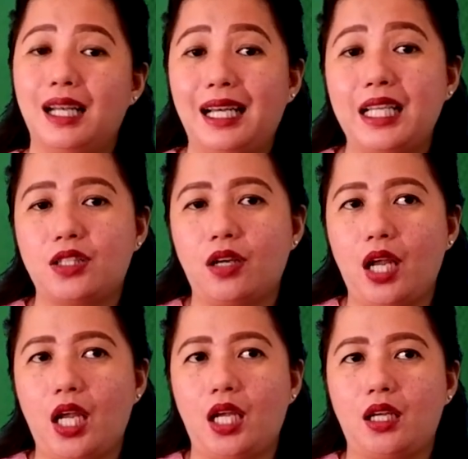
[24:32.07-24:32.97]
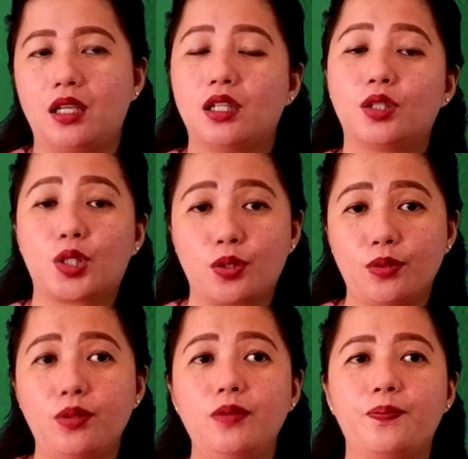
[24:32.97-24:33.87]
Letter A,
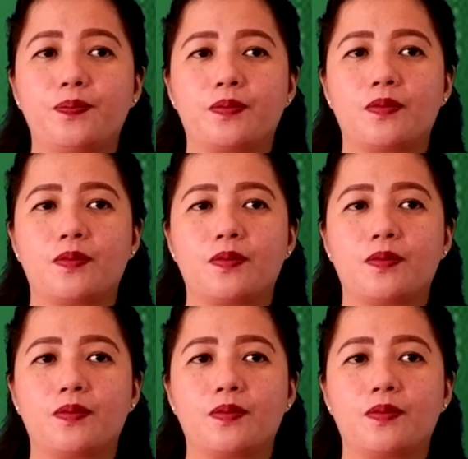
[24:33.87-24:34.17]
true.